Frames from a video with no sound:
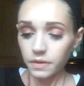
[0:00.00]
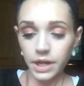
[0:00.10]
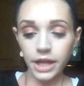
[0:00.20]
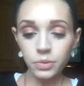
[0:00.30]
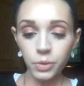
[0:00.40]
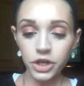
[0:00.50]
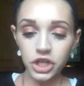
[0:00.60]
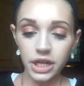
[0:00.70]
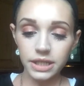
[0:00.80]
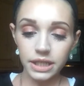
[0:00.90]
Next brush
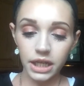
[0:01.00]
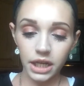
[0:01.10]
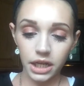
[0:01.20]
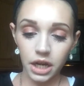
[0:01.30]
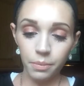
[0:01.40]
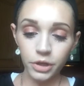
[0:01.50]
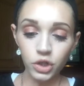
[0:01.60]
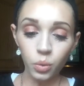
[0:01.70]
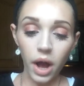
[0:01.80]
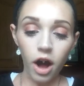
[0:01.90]
is the number
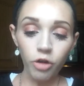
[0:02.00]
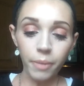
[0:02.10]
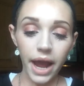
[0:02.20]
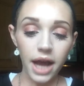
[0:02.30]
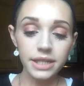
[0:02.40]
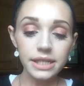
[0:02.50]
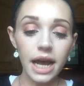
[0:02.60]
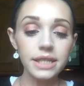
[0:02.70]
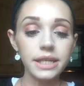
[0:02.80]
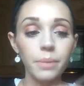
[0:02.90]
12 by
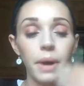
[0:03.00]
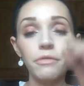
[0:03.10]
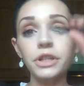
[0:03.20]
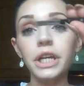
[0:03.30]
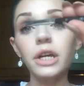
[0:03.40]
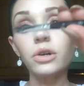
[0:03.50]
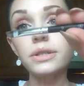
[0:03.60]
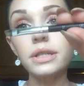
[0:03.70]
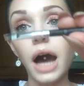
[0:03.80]
Anastasia Beverly Hills,